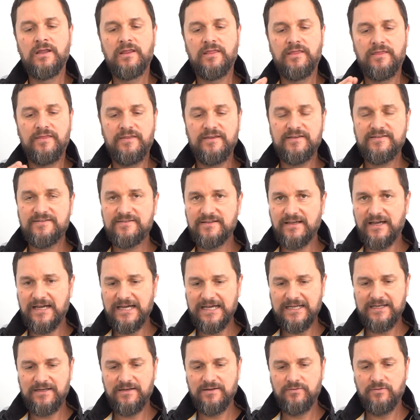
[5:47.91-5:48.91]
This
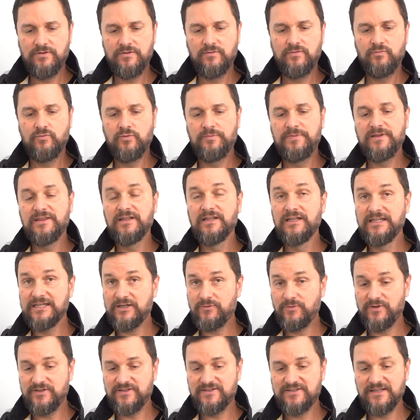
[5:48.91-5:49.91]
side will be the
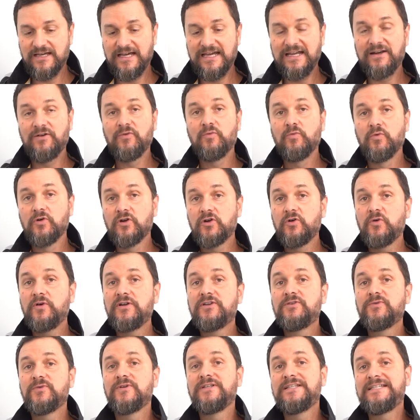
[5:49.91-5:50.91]
liquid side. We're
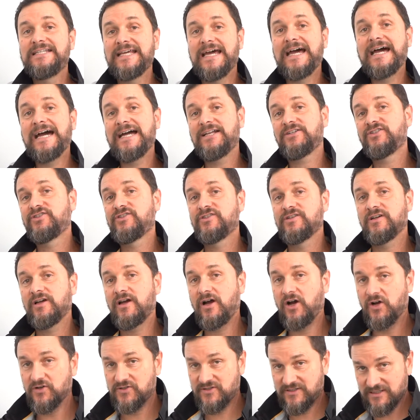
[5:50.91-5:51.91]
going to attach
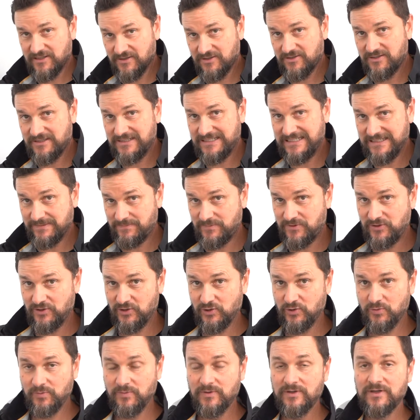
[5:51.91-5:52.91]
our silicone dip
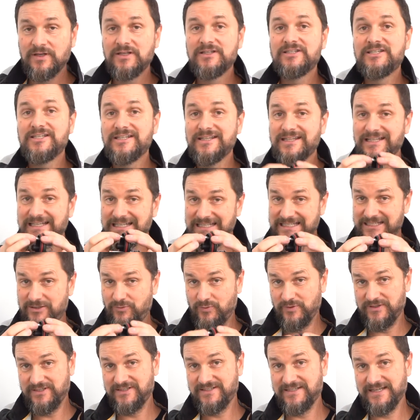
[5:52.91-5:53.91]
tube to the
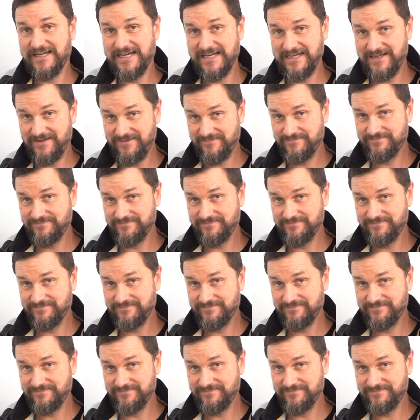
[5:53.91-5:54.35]
liquid side.